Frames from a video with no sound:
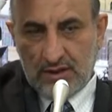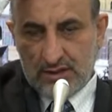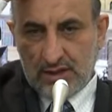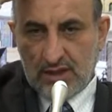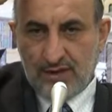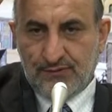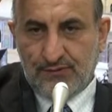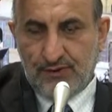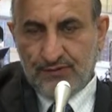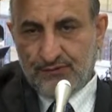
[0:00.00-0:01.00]
It says
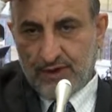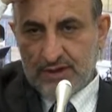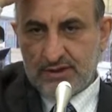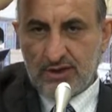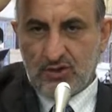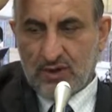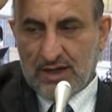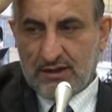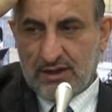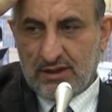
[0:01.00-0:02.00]
the first
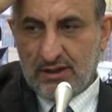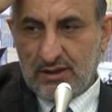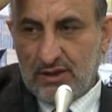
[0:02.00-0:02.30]
quarter,